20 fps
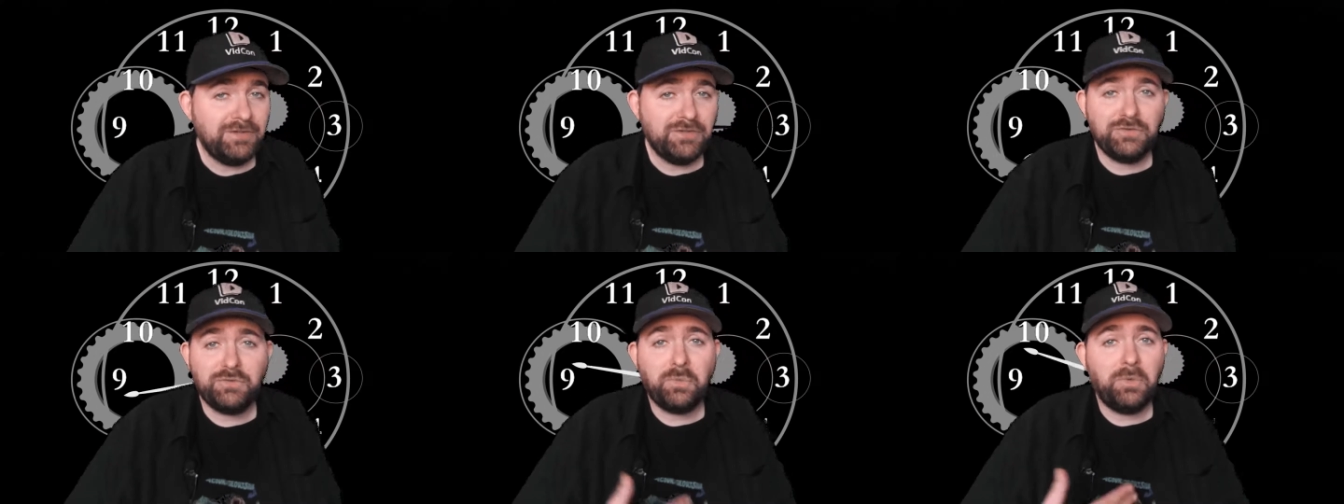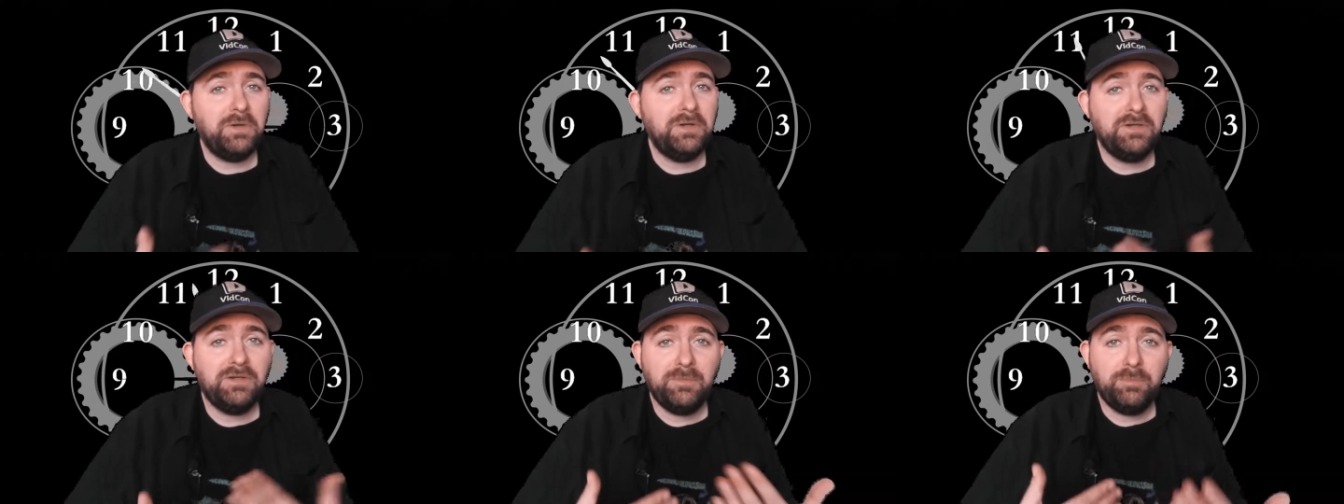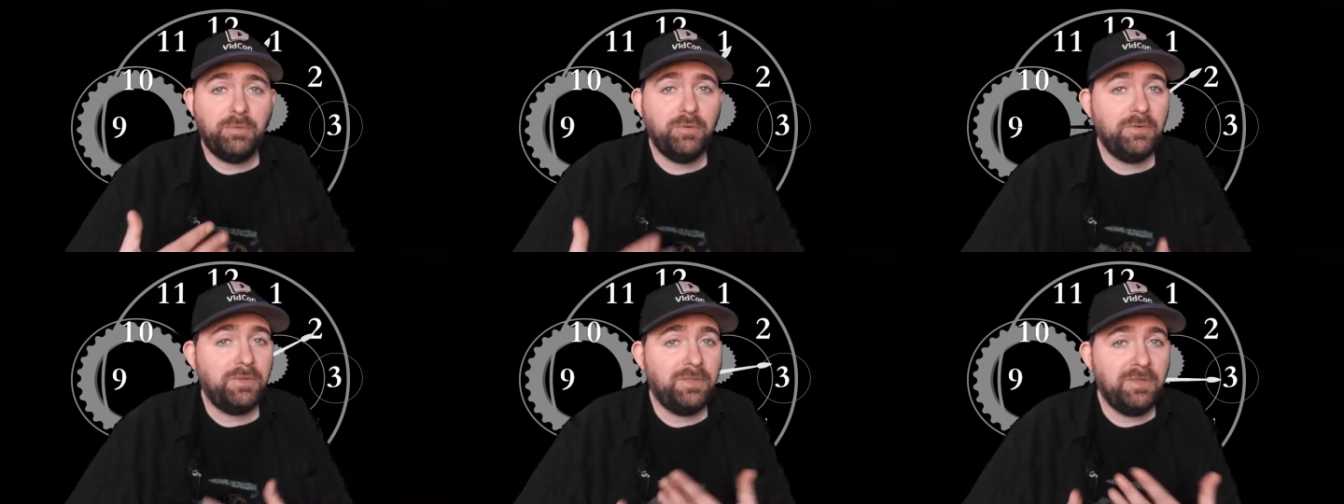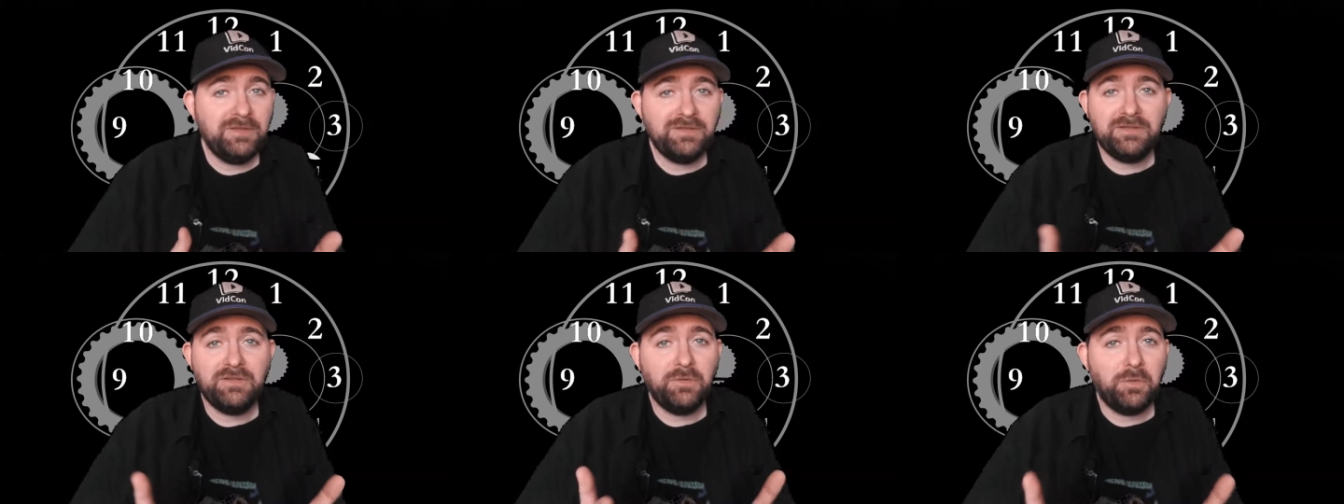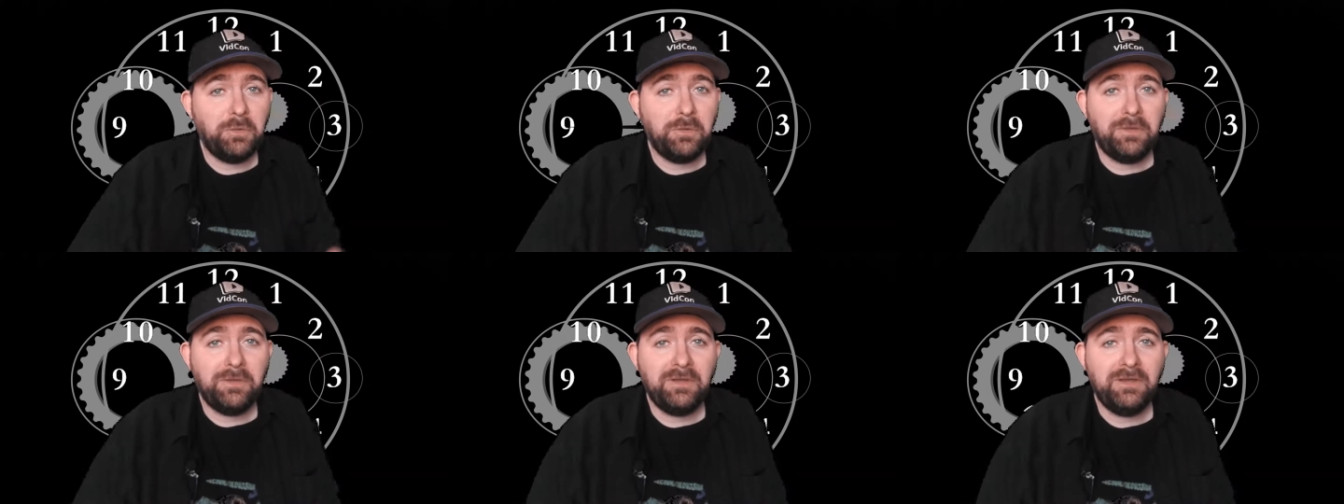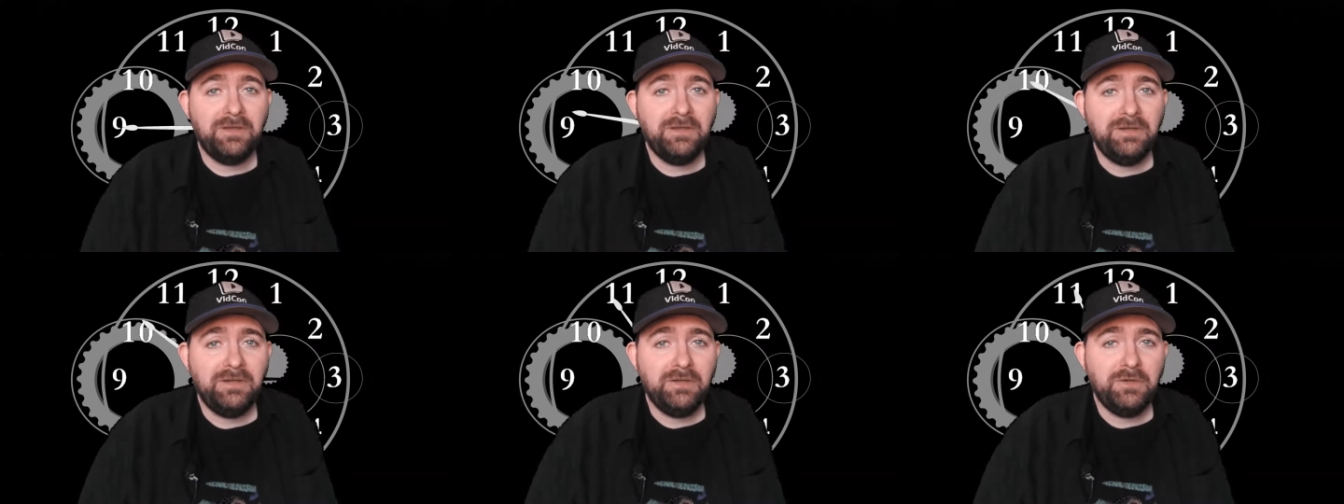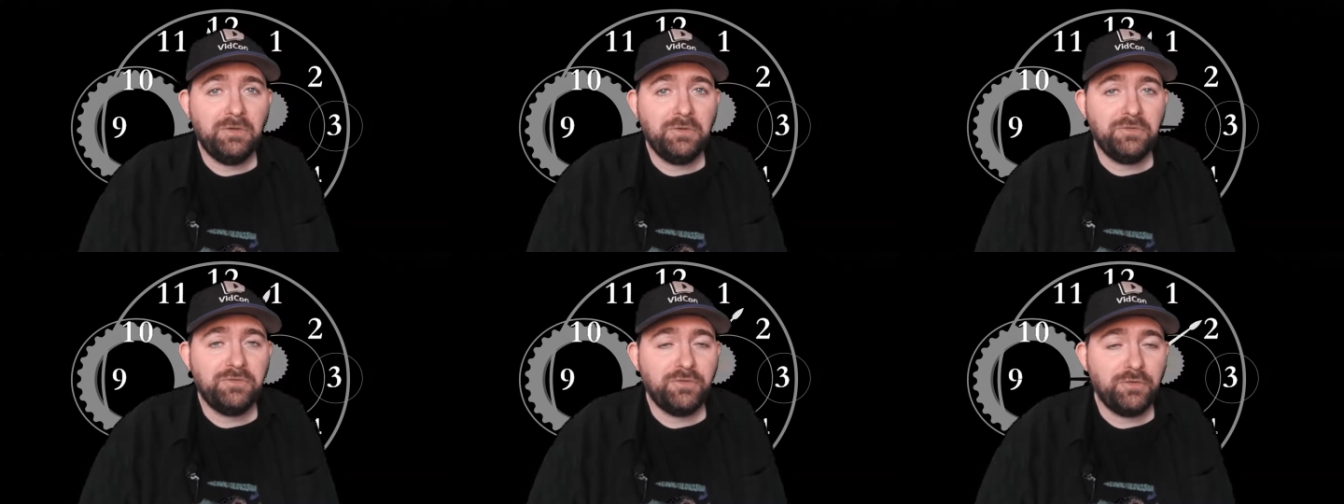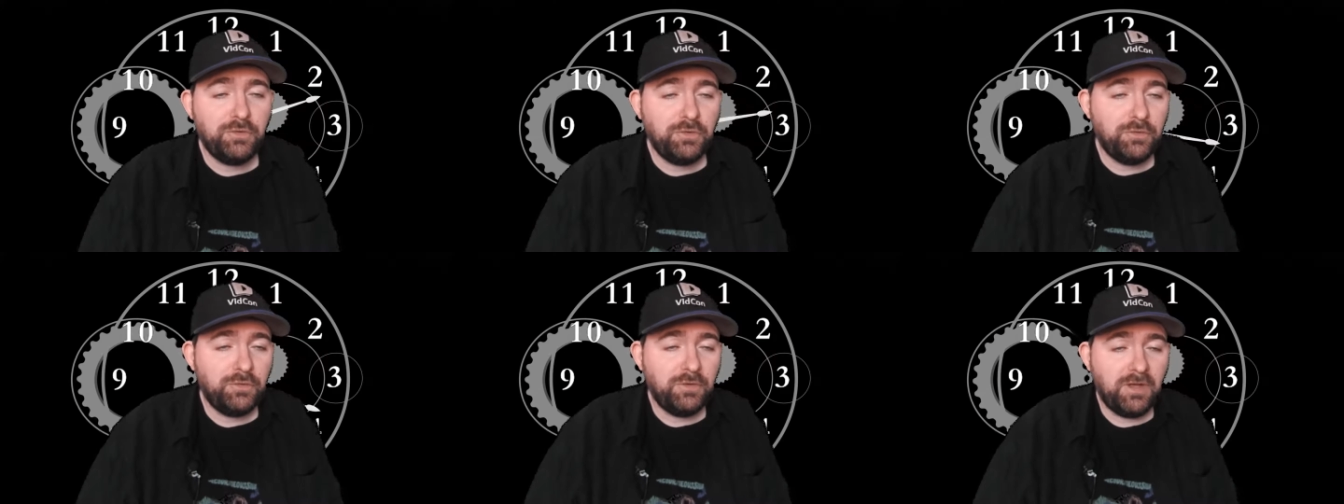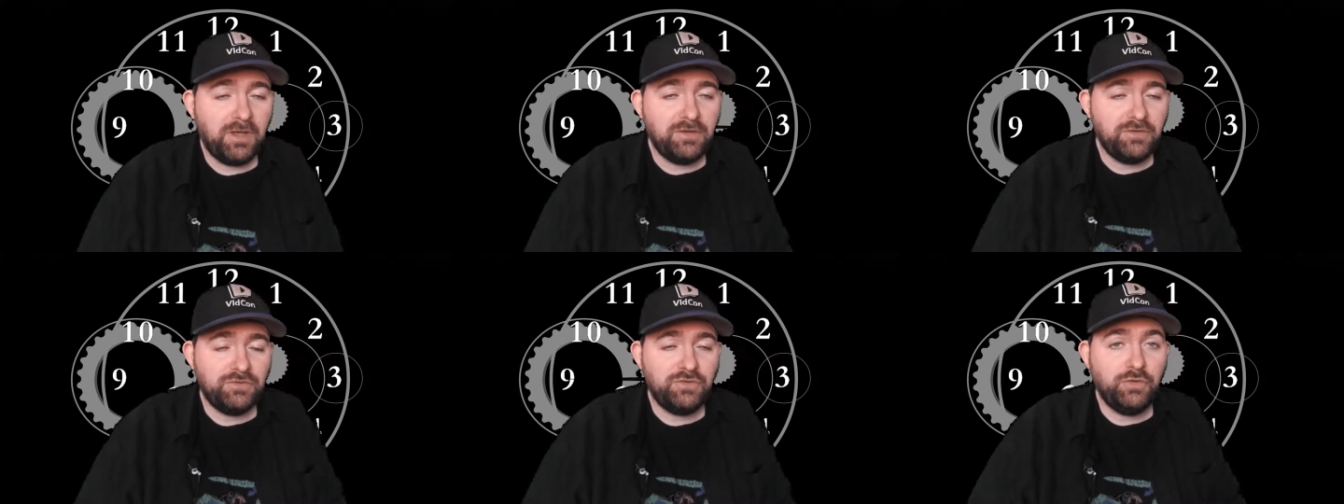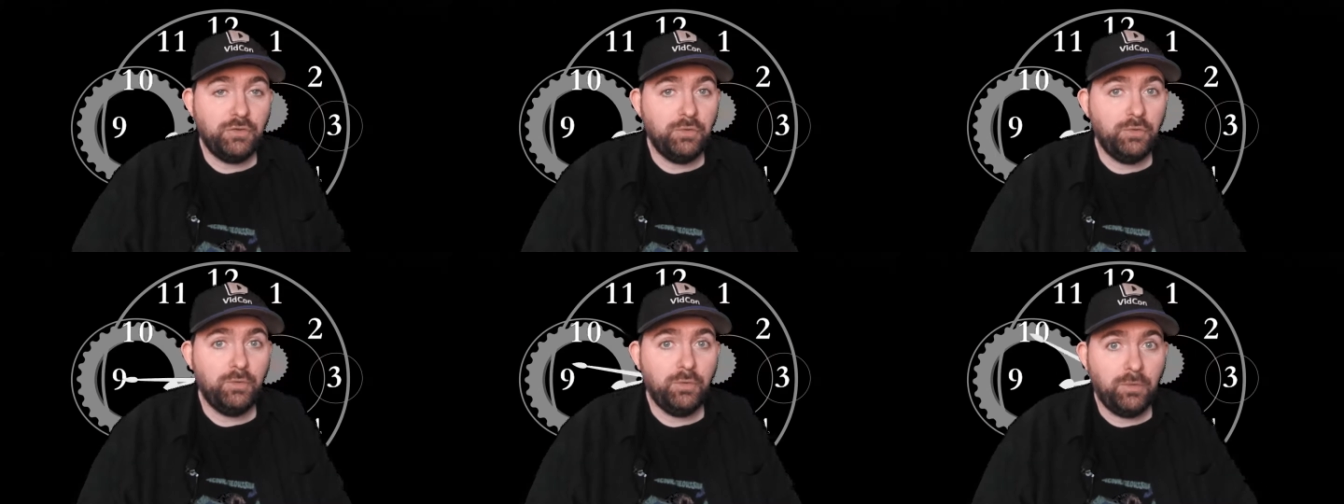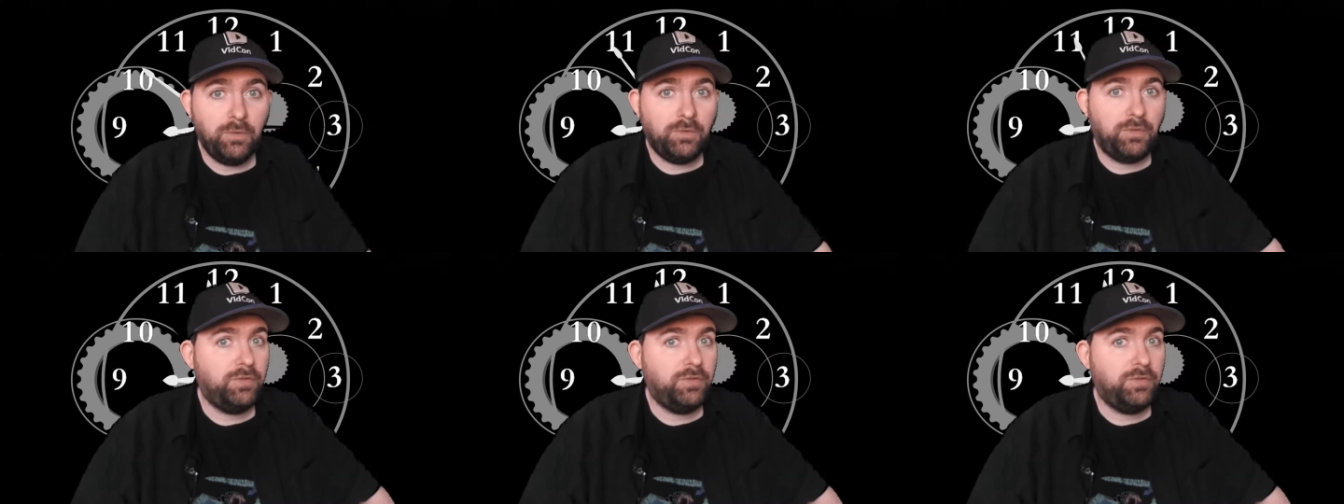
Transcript: just wanted to put this little thing in here so you're not too